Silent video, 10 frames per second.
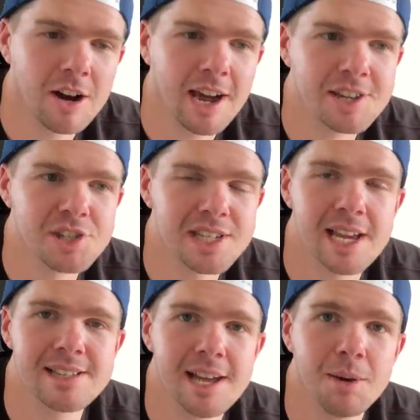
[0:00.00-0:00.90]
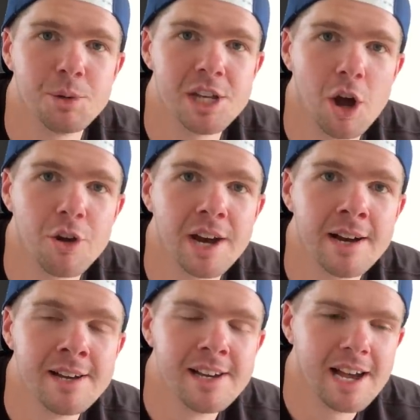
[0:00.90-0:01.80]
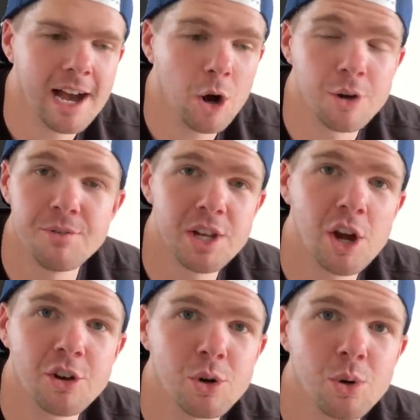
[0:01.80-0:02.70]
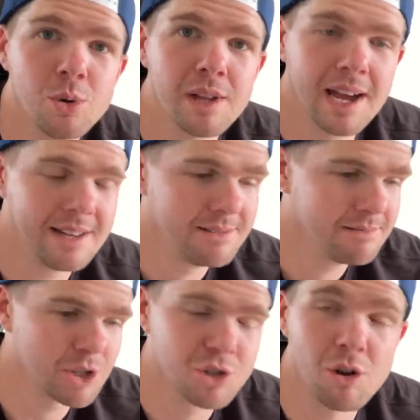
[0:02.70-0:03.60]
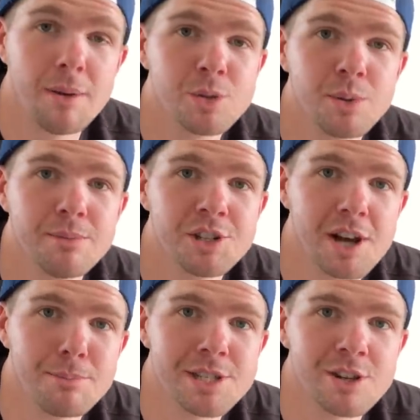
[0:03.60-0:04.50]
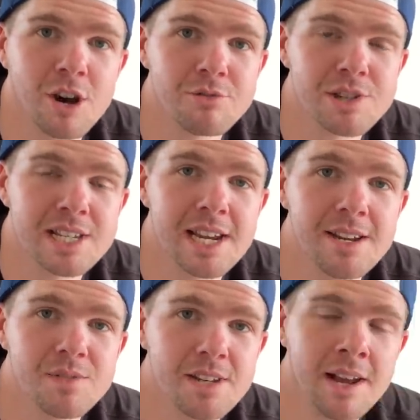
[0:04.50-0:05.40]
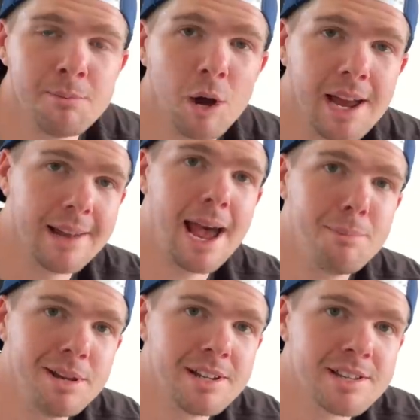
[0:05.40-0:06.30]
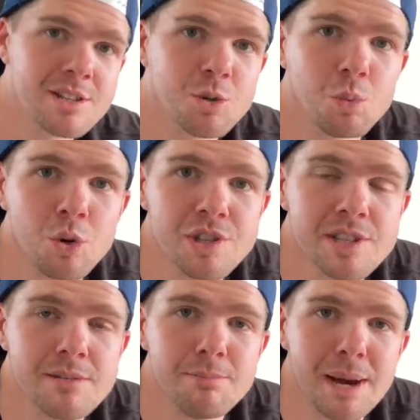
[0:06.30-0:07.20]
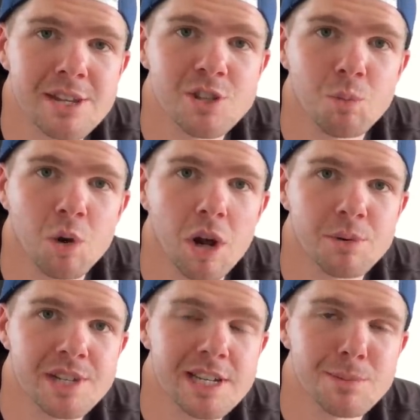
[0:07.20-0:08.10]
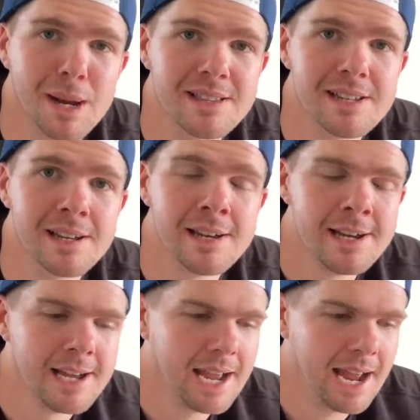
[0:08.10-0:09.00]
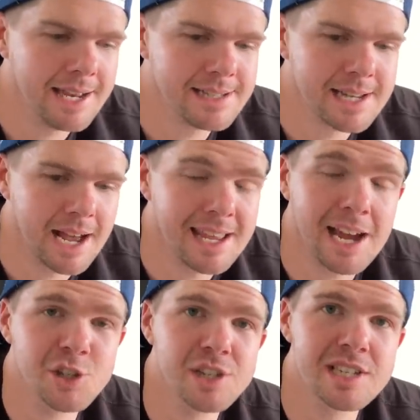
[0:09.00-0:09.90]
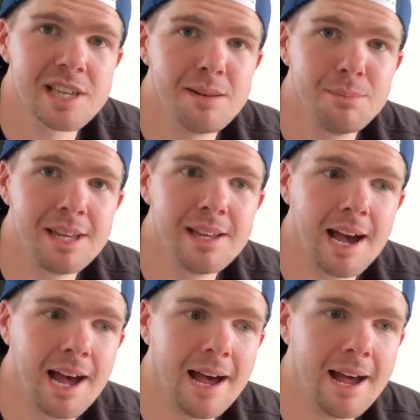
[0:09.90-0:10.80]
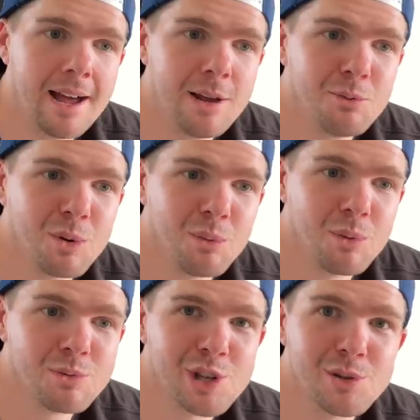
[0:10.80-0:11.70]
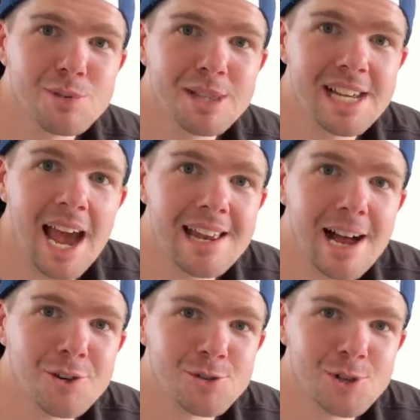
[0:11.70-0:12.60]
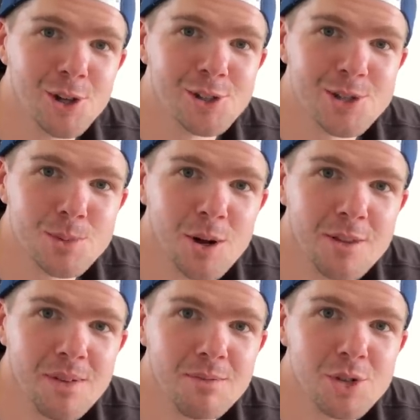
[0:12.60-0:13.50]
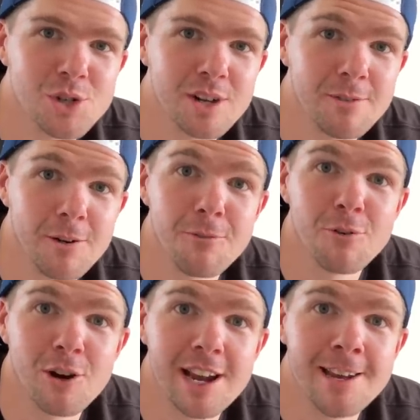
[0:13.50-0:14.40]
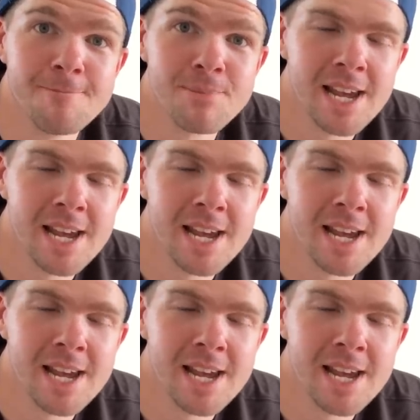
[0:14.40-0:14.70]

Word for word: I actually sat down with the owner uh, on a video call and described to him the jumpers that I'd received and, and my unhappiness towards them based on what I was expecting. And uh, he actually sent me uh, what was ultimately eight hundred dollars worth of inventory for free.